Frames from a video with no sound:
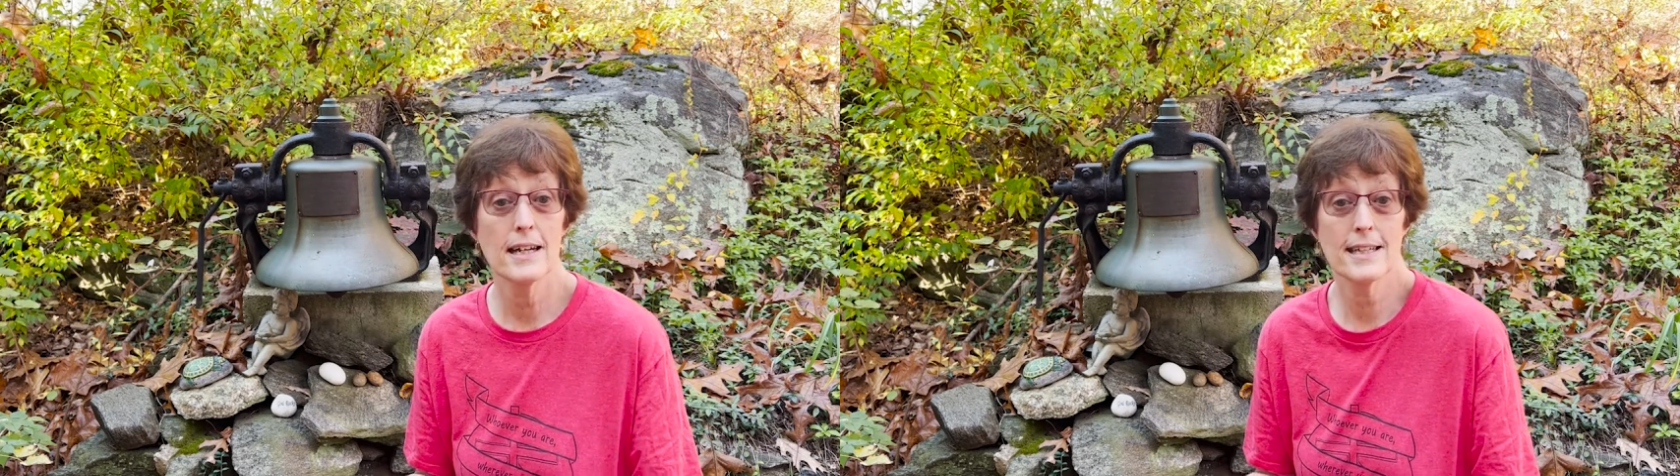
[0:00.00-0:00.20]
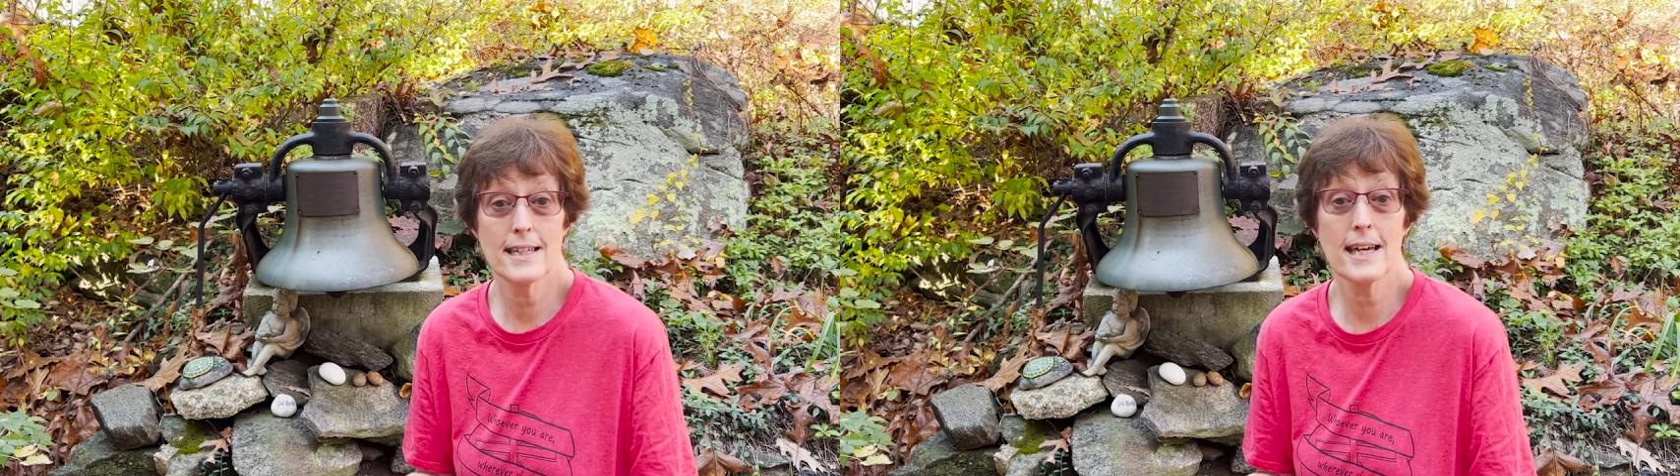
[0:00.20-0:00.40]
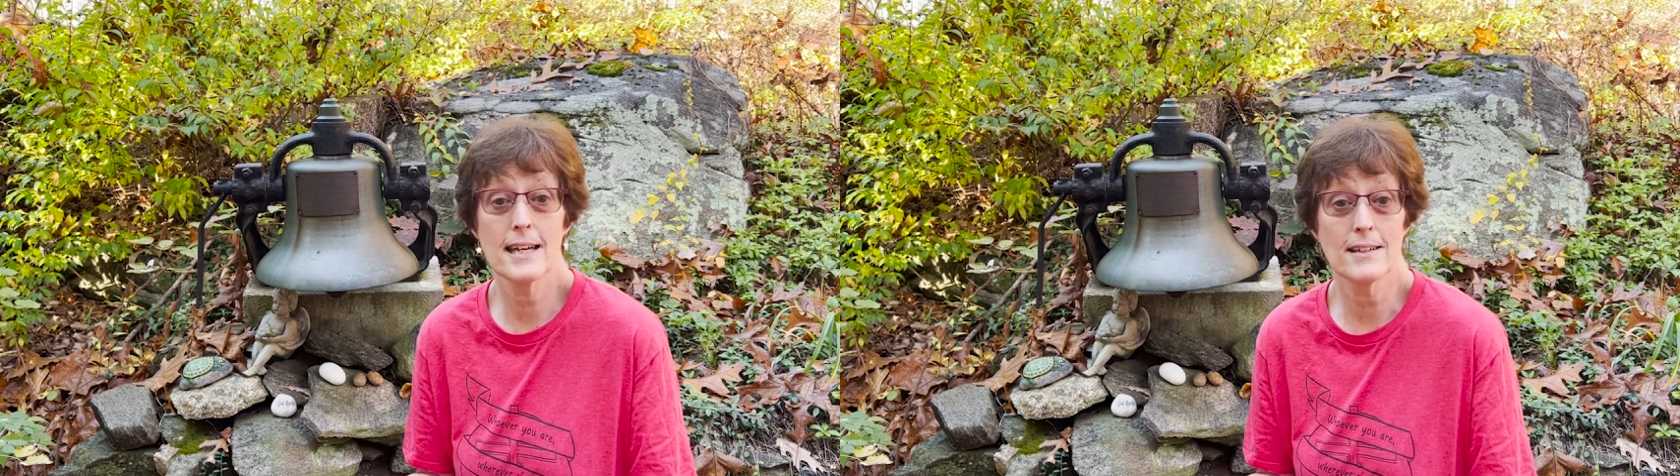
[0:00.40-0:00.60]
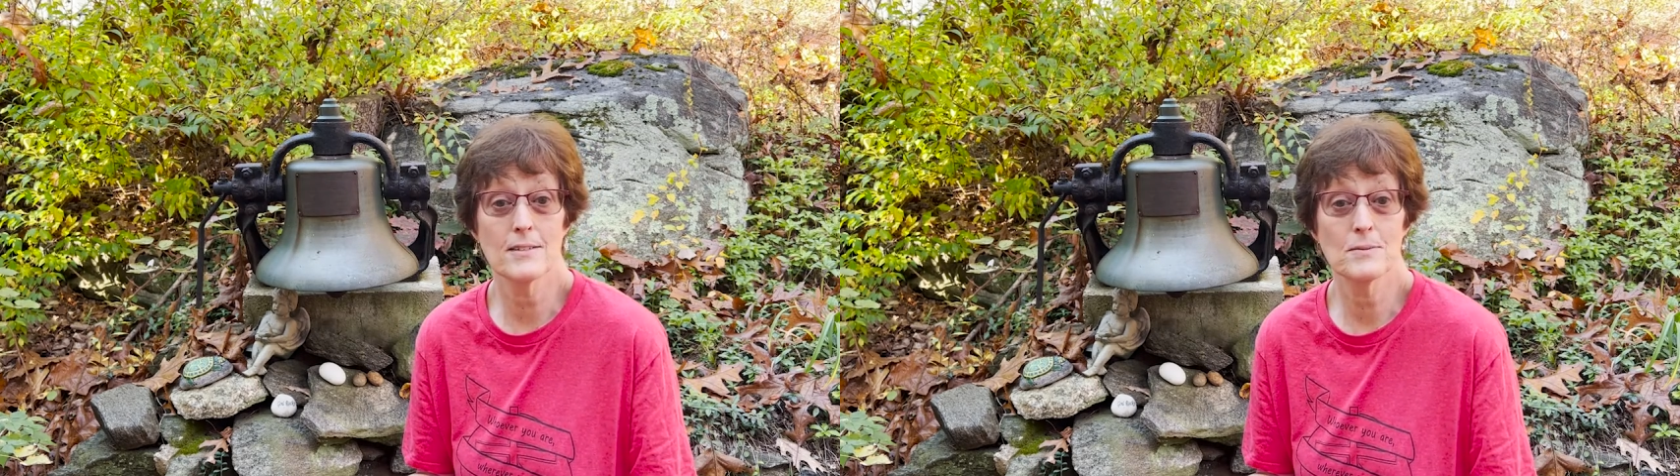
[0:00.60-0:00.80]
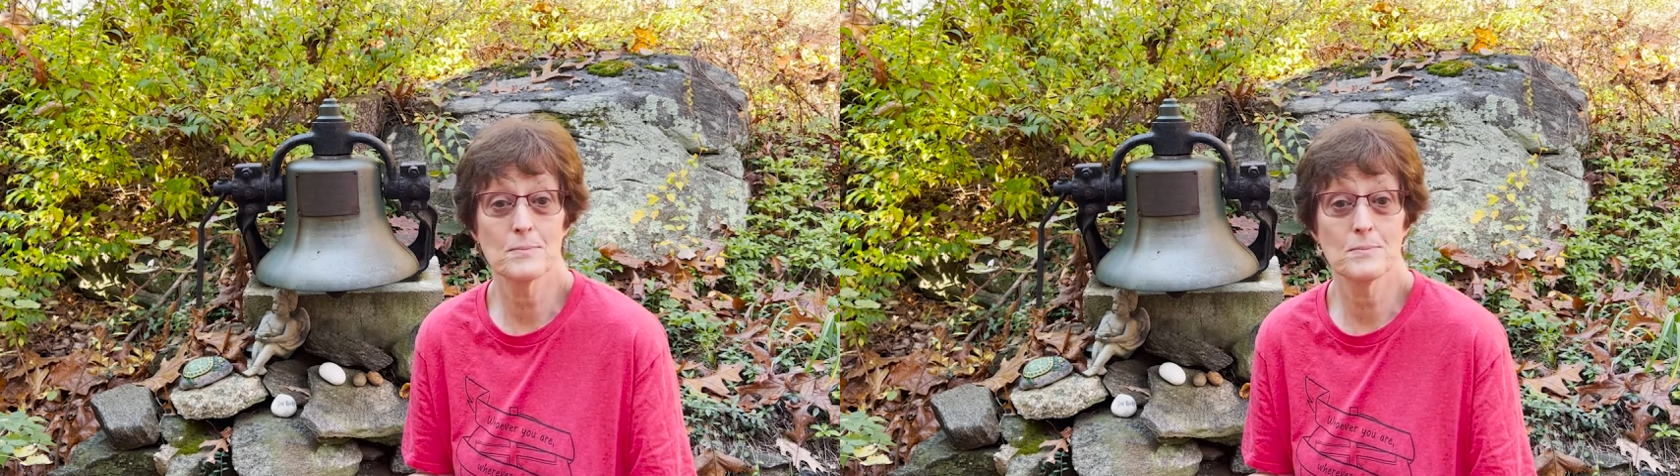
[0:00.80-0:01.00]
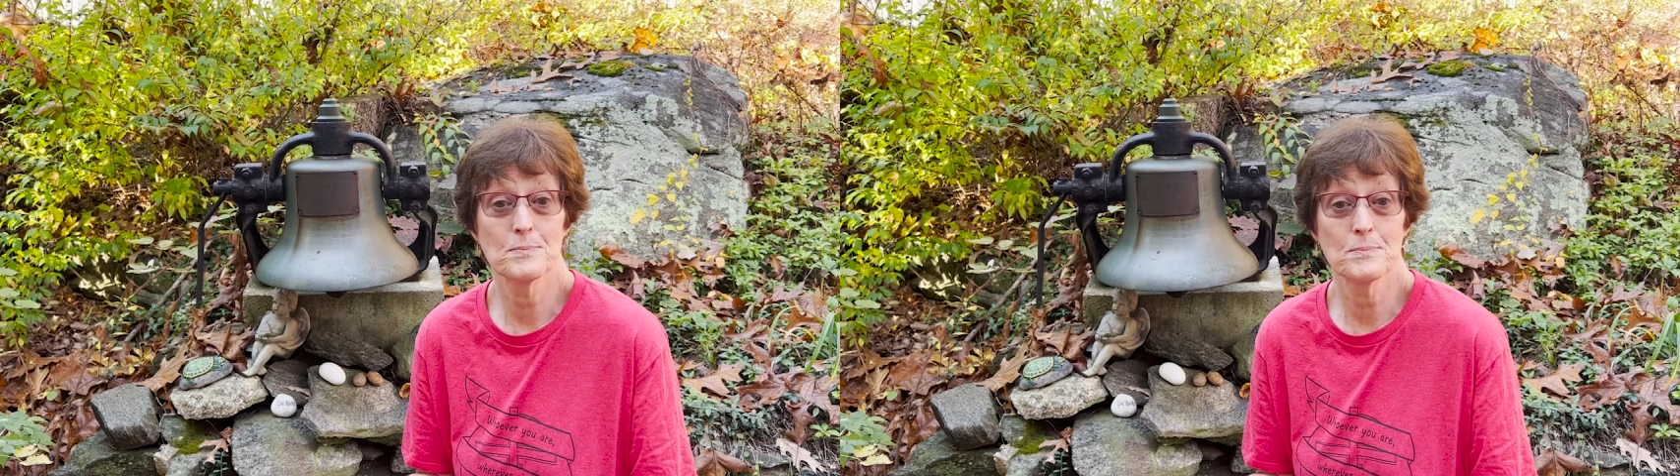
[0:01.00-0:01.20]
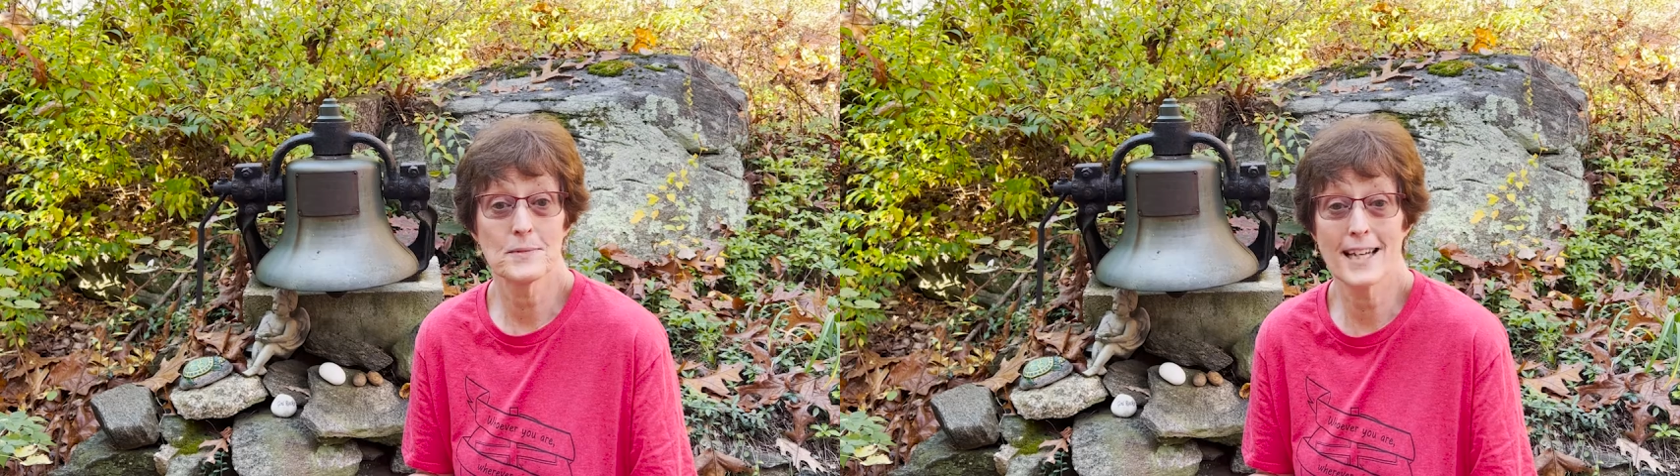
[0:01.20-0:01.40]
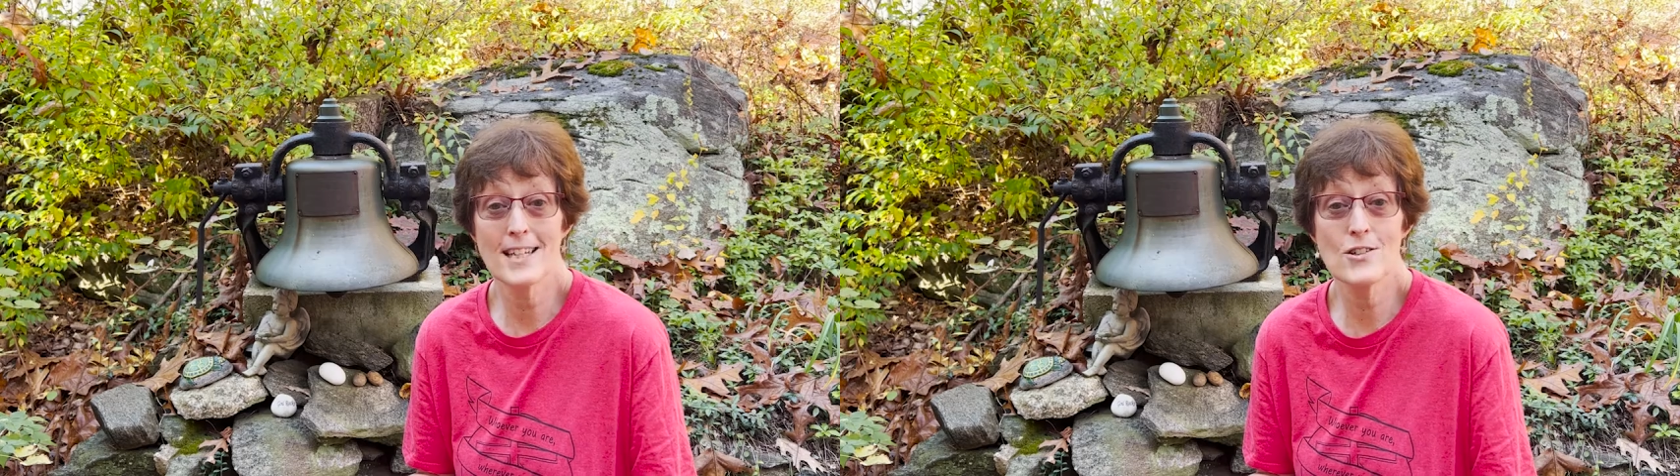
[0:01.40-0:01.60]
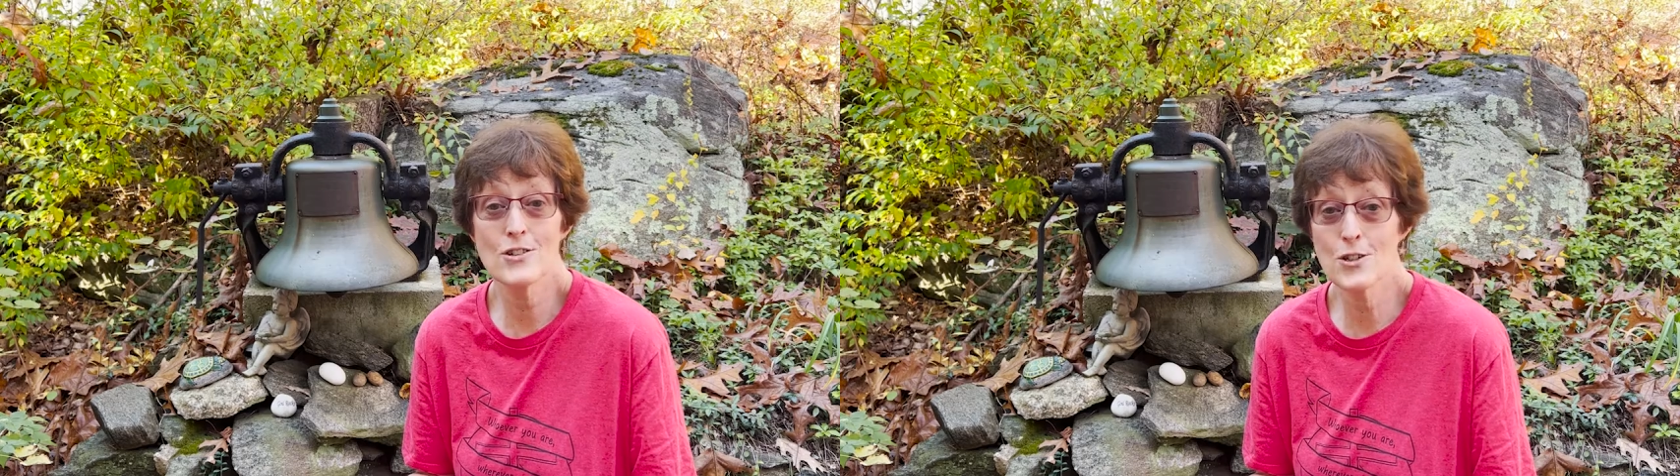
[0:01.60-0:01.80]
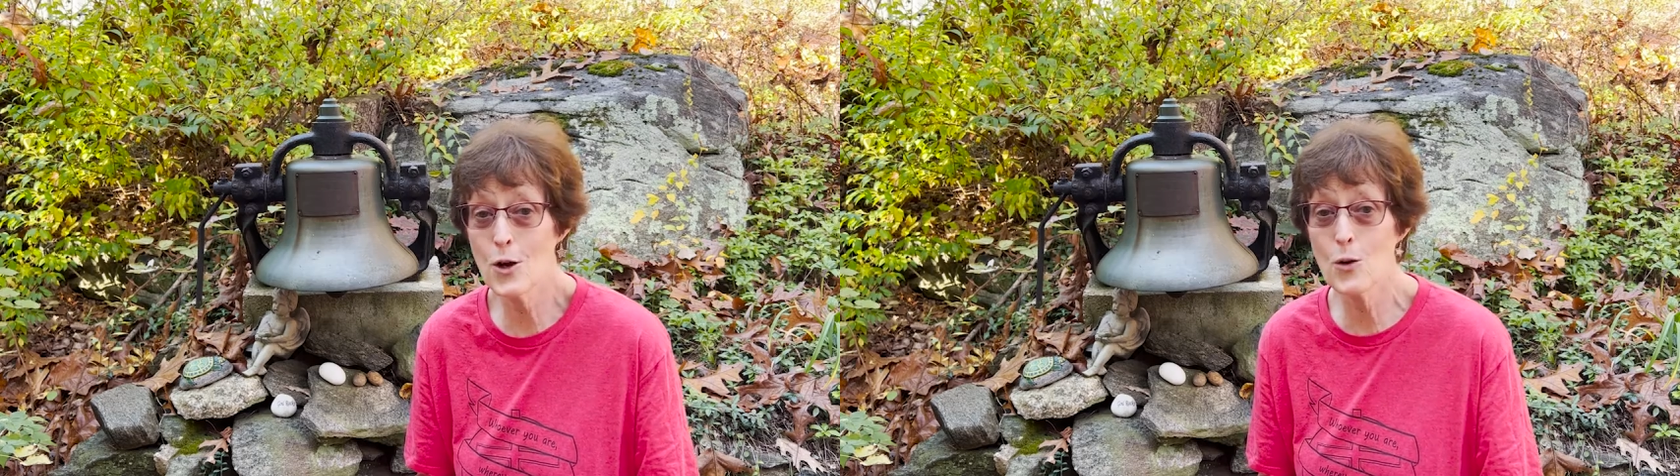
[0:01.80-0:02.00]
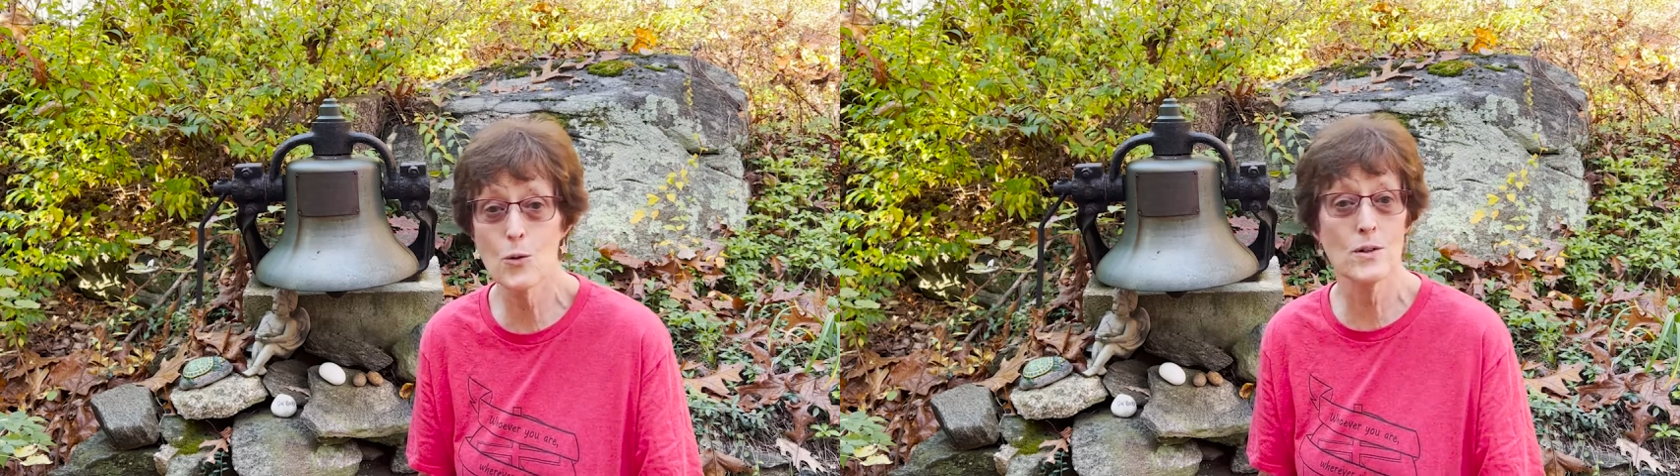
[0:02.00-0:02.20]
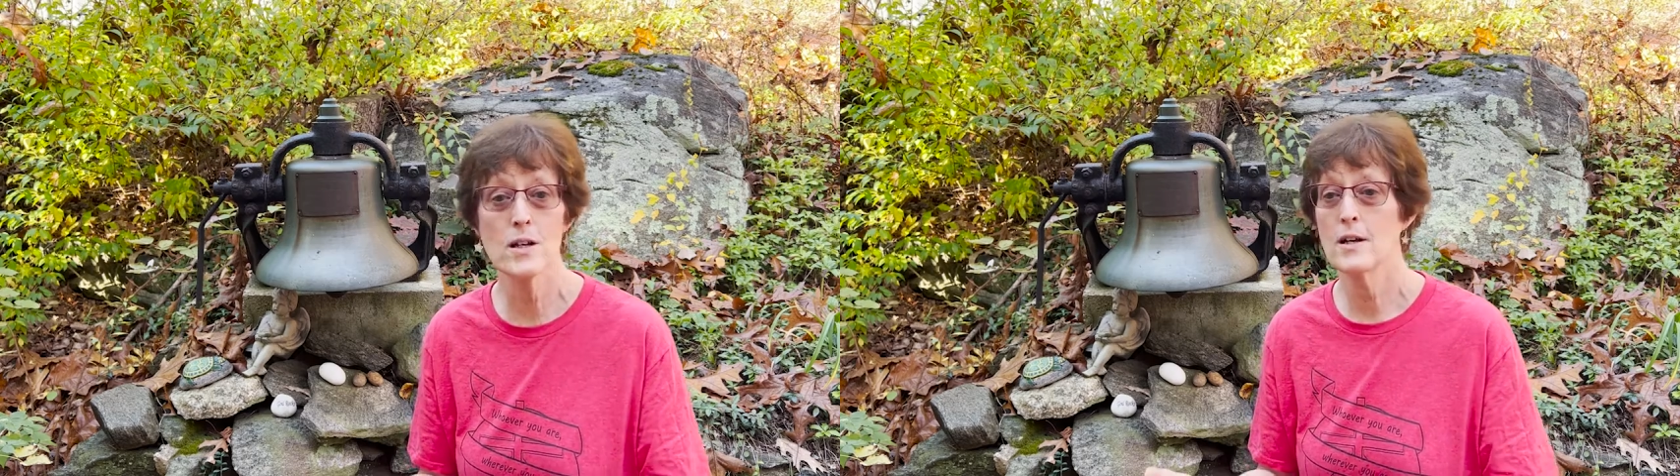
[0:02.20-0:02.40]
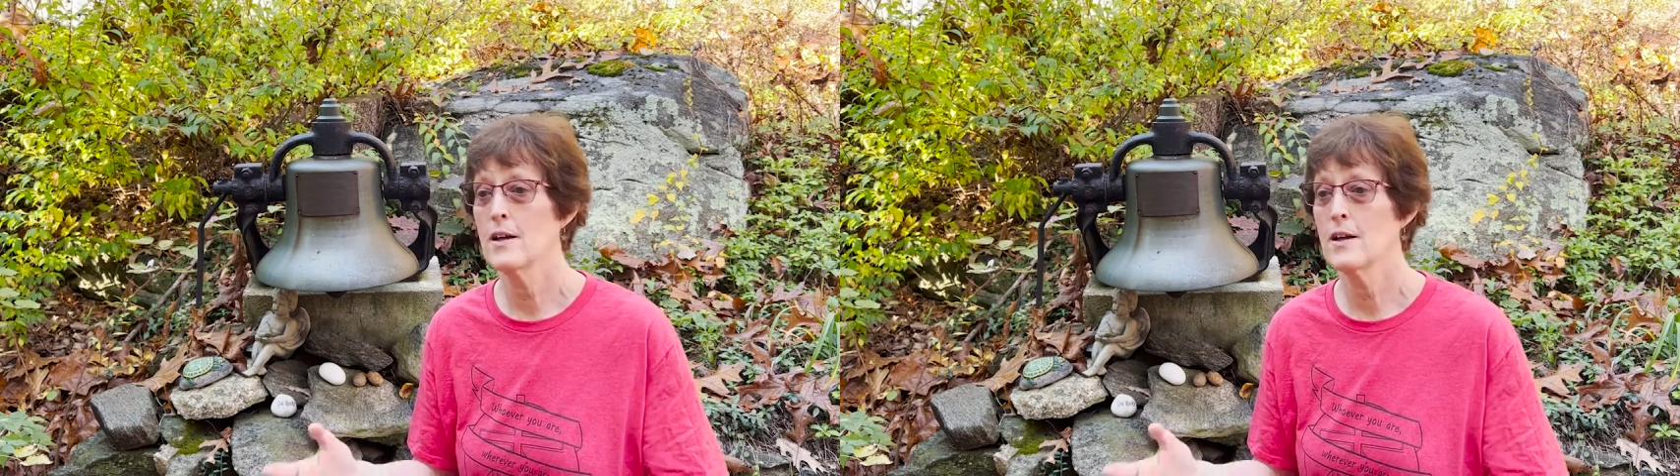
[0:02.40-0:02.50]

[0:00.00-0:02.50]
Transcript: king, and he's known